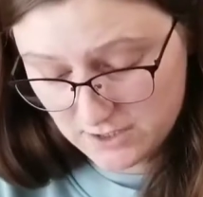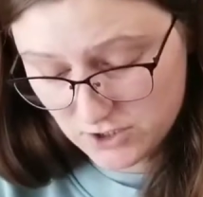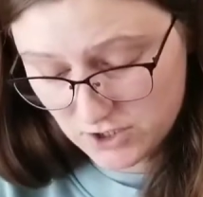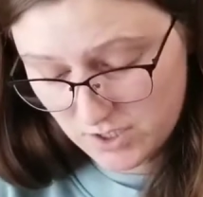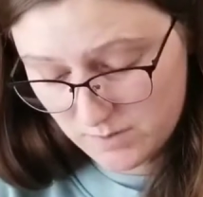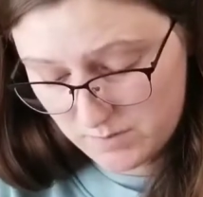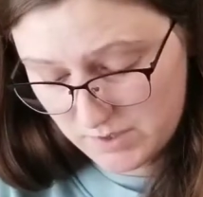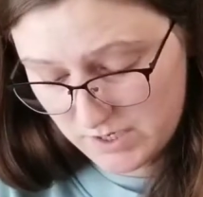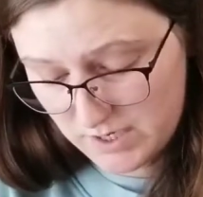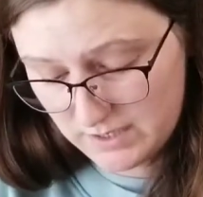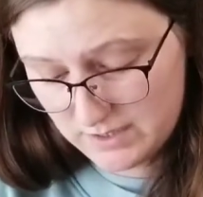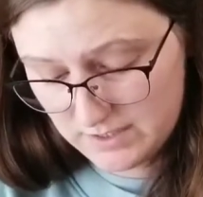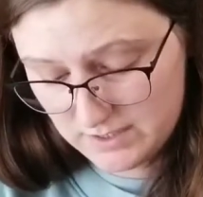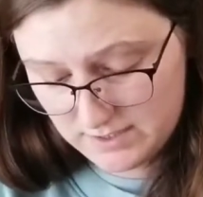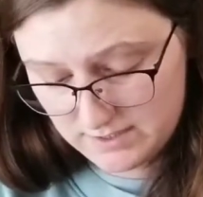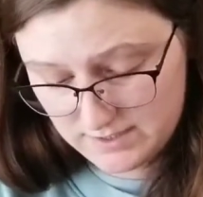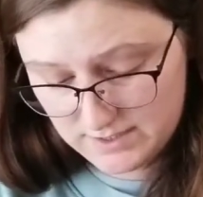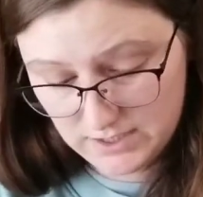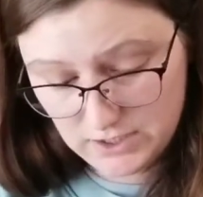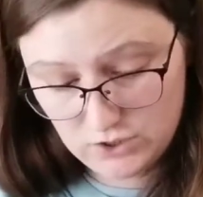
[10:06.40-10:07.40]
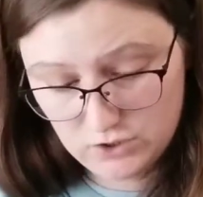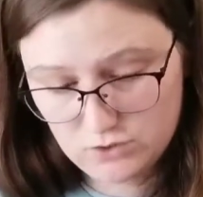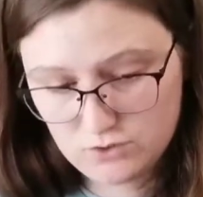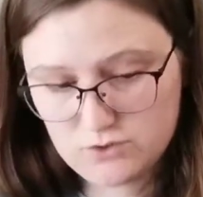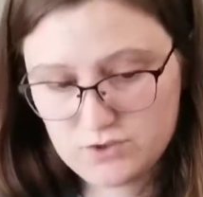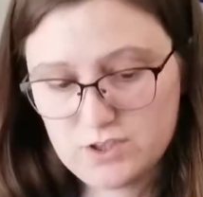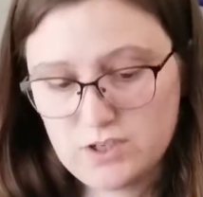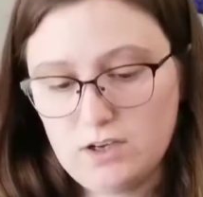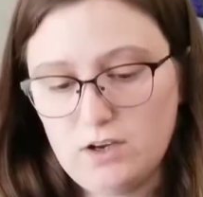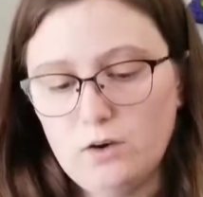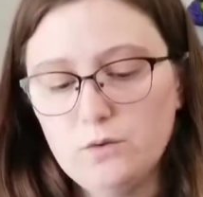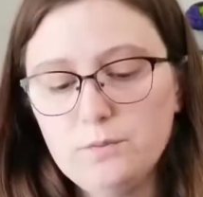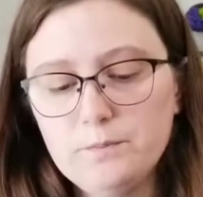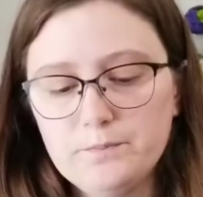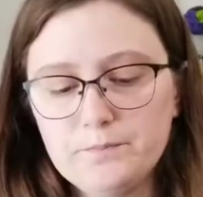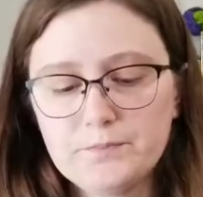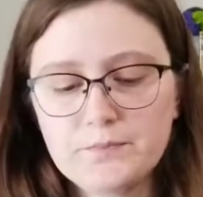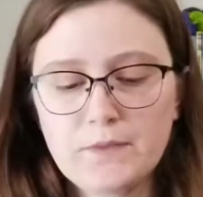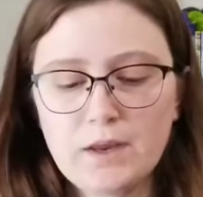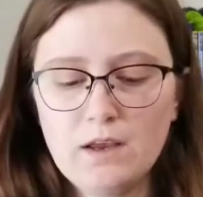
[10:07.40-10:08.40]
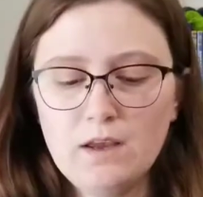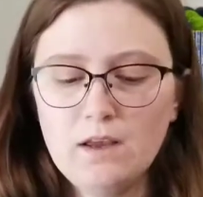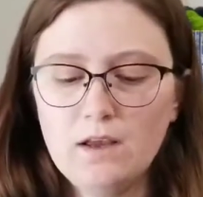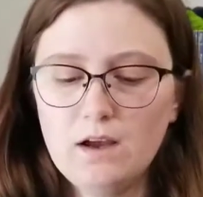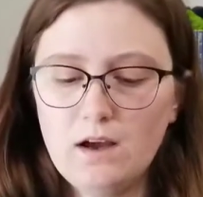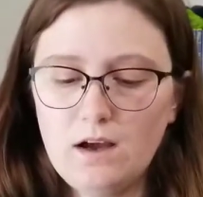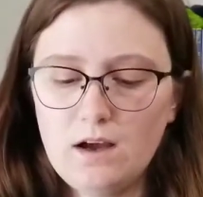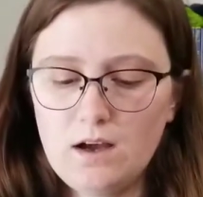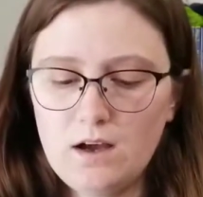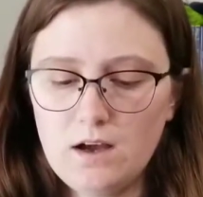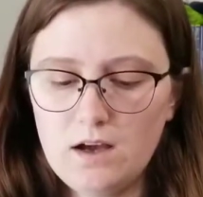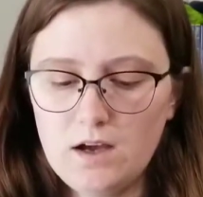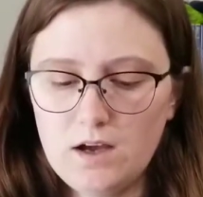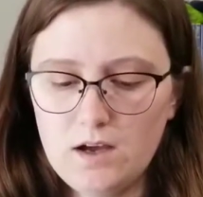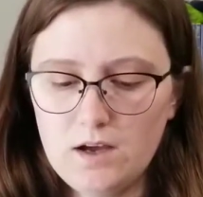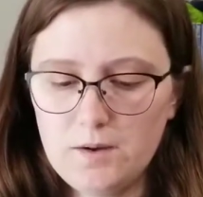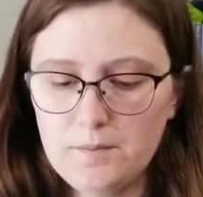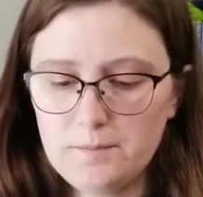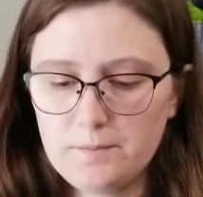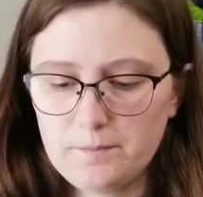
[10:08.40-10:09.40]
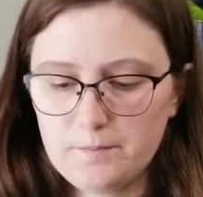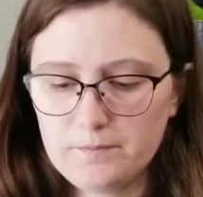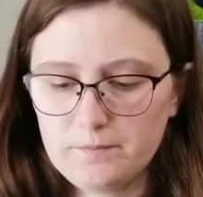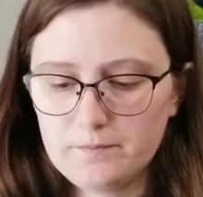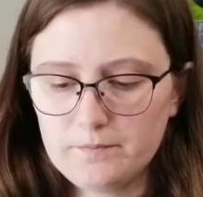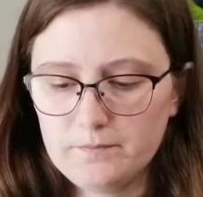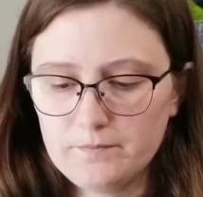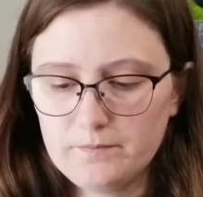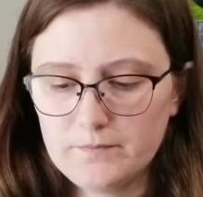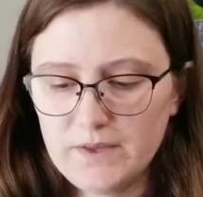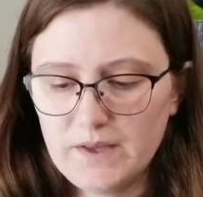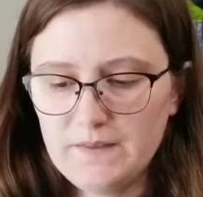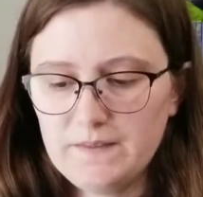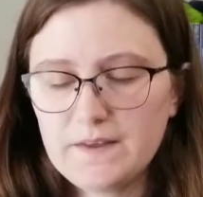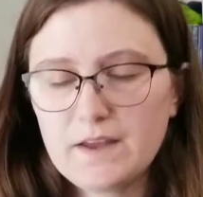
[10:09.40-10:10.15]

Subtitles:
I bought this years ago. And the